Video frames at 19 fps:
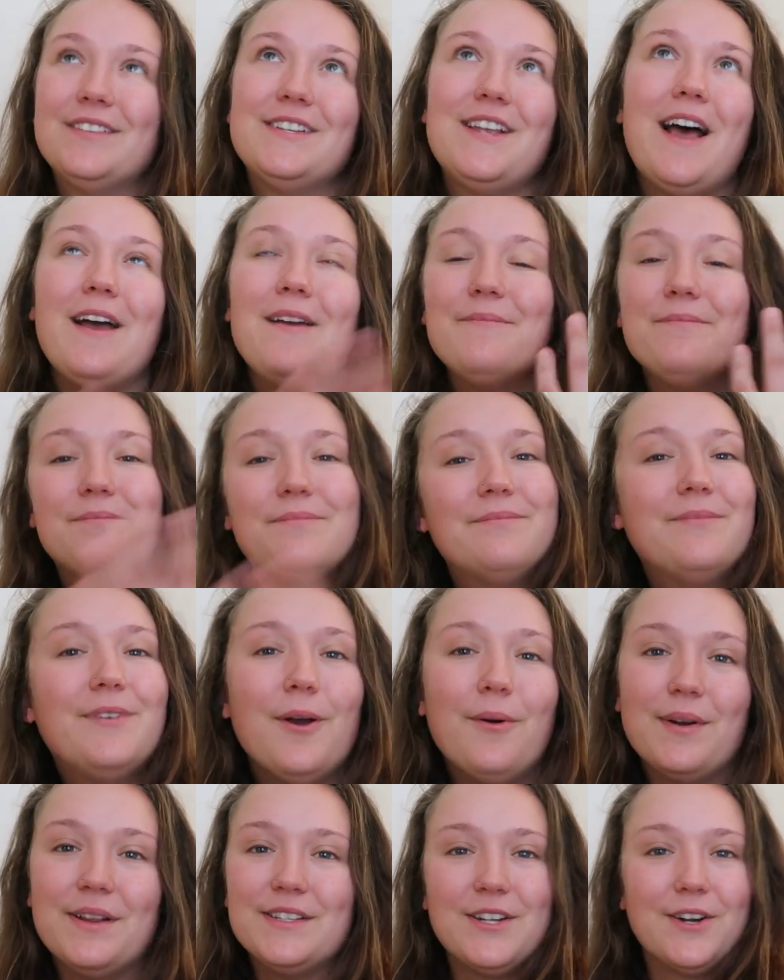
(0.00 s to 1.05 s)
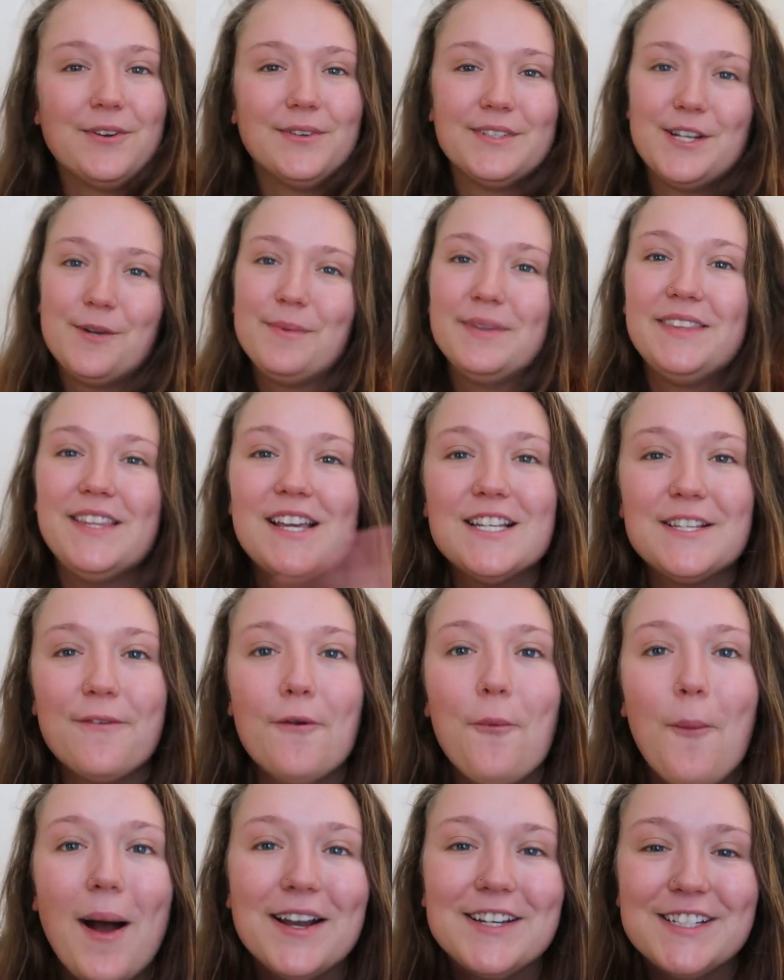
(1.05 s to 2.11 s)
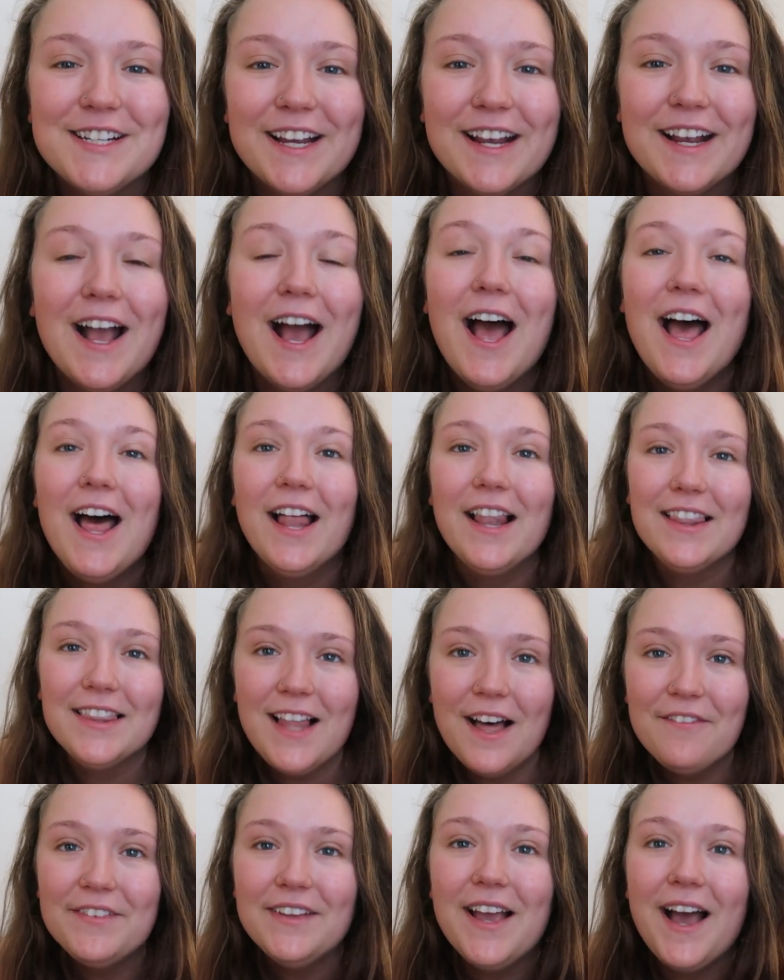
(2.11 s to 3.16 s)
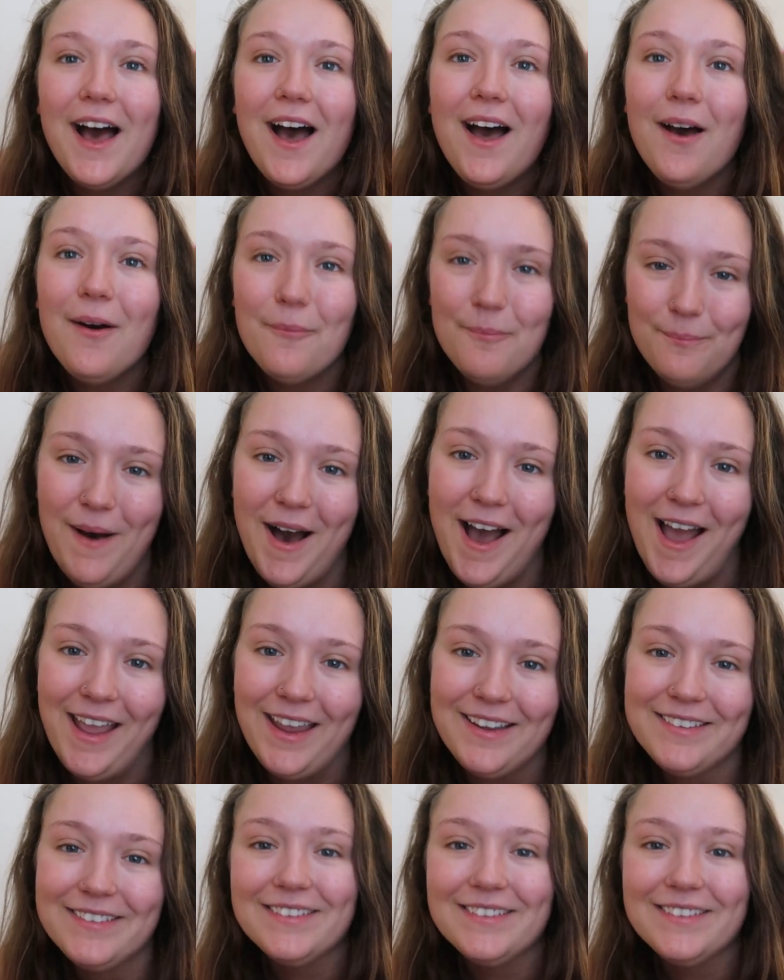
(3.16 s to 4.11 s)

So I'm going in circles here, but thanks for watching. Love ya. Bye.